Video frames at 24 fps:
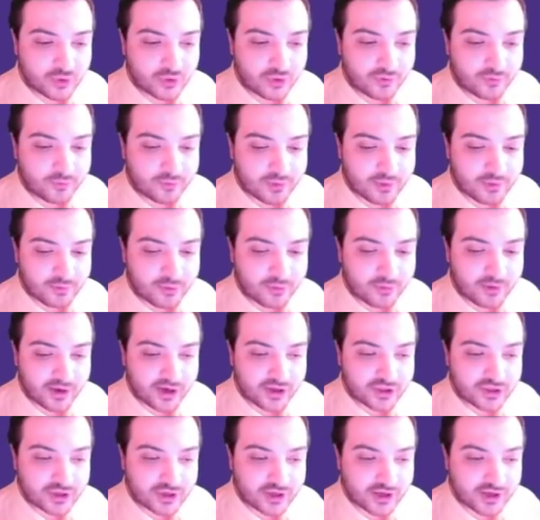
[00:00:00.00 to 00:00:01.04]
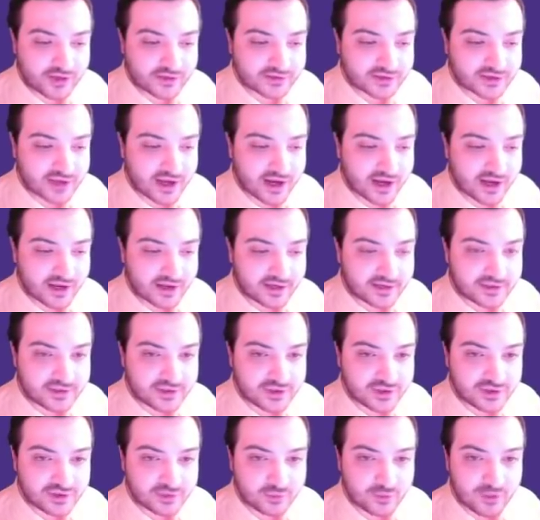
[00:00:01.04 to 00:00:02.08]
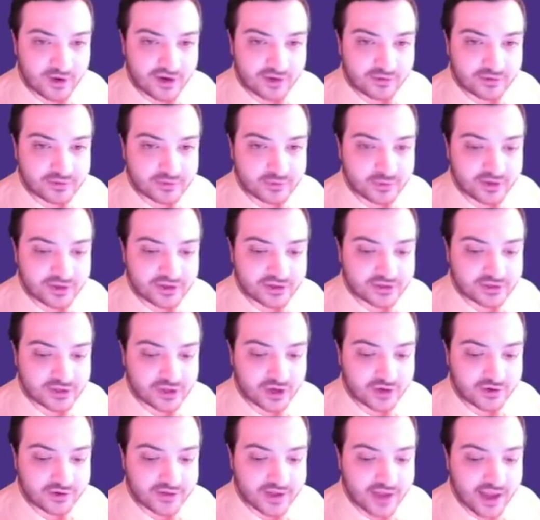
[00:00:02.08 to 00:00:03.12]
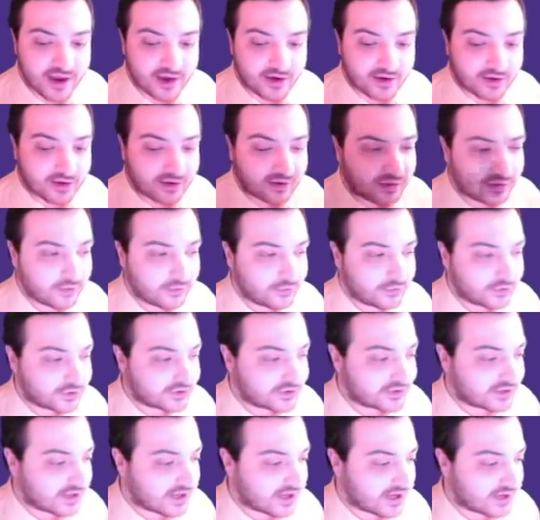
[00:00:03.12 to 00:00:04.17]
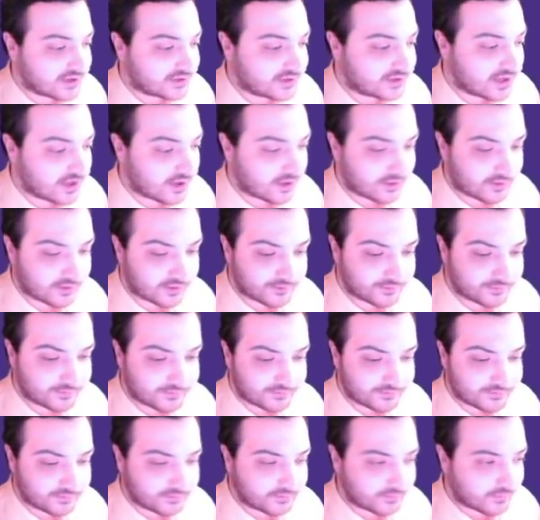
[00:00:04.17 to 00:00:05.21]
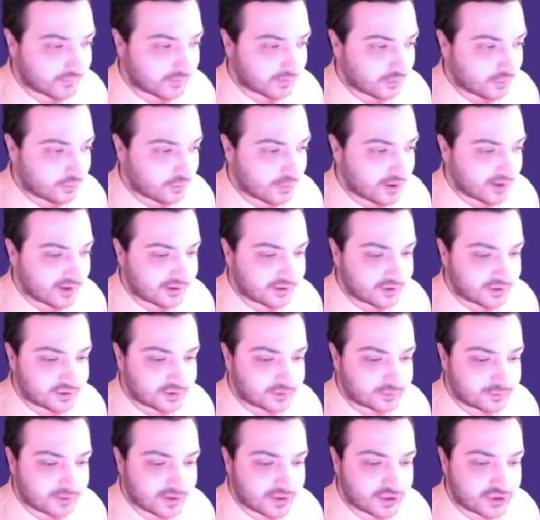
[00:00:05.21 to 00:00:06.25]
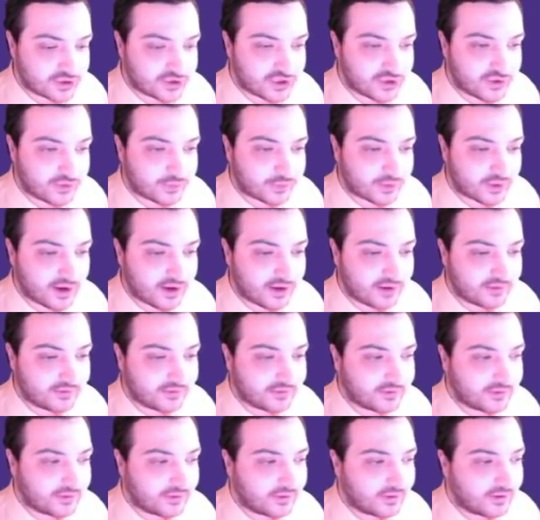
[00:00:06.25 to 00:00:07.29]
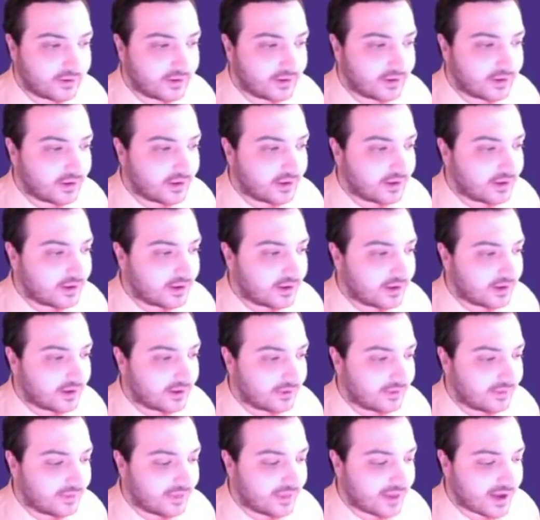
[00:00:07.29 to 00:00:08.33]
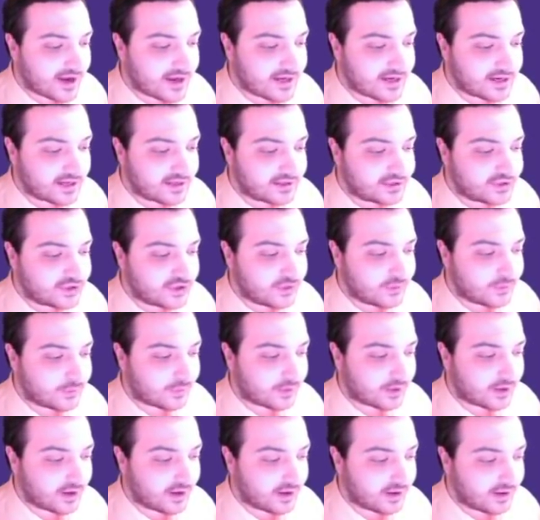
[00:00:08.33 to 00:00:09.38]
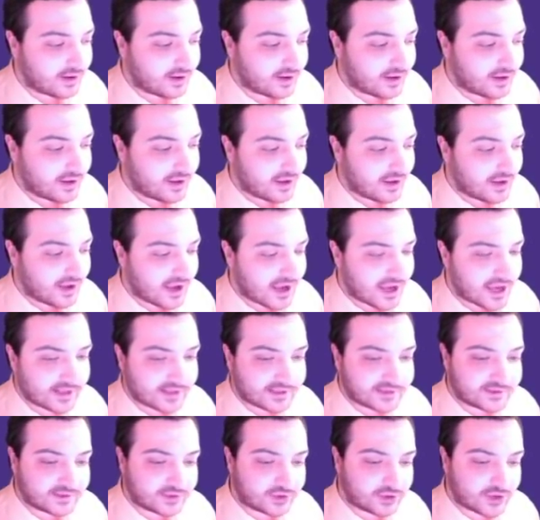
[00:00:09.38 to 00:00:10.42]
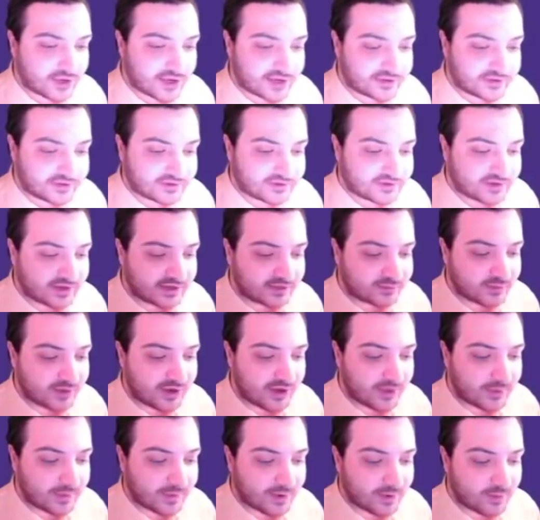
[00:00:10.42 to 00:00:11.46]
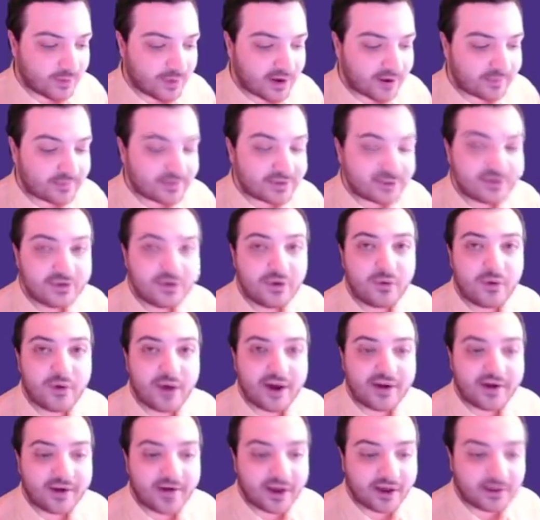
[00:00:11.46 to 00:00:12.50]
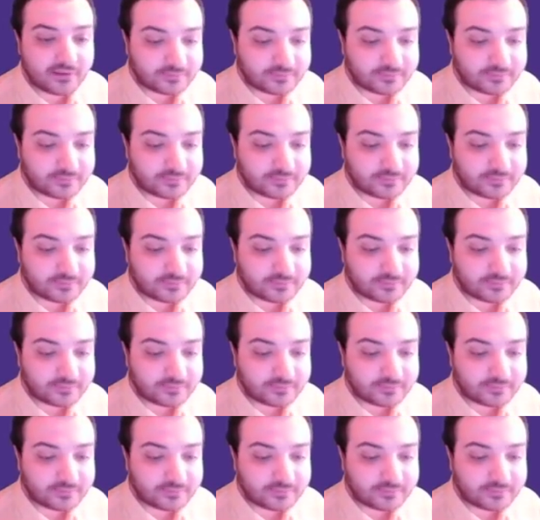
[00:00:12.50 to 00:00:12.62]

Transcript: of preparation is like. And it's just when it's not there, which is the case here, white can just play g3, knight takes g3, and it's a good exercise. What do you think white must do right now?